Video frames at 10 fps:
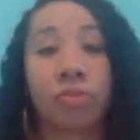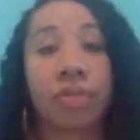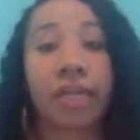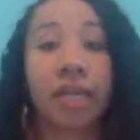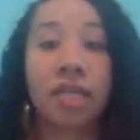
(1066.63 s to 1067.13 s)

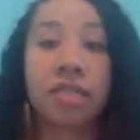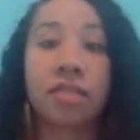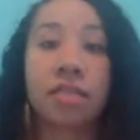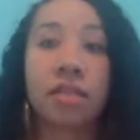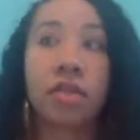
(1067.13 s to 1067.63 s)

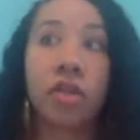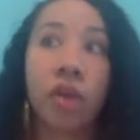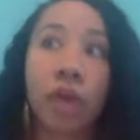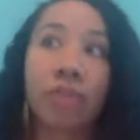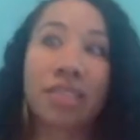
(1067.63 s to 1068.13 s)
Because,
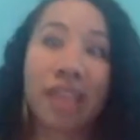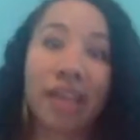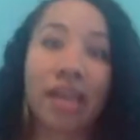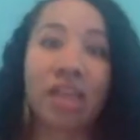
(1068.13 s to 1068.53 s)
I was like,